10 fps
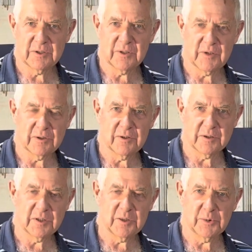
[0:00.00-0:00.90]
and you think, oh, the
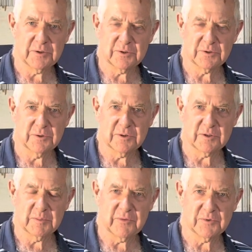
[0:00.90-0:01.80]
gearbox is crooked because
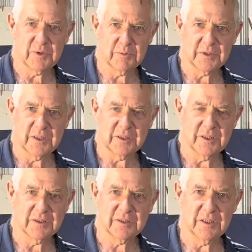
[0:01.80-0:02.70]
I'm having trouble getting it
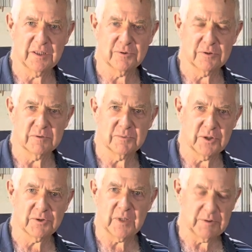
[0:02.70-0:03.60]
into gear or it
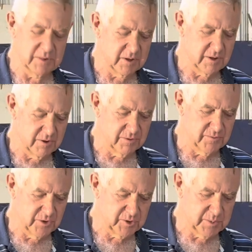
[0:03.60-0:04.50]
might grate when you go in
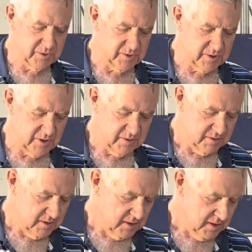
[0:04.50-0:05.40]
reverse because uh,
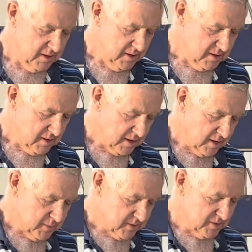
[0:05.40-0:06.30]

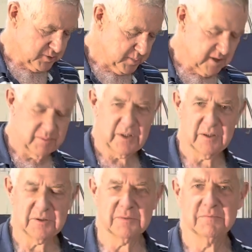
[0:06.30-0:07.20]
um, because the spigot bearing's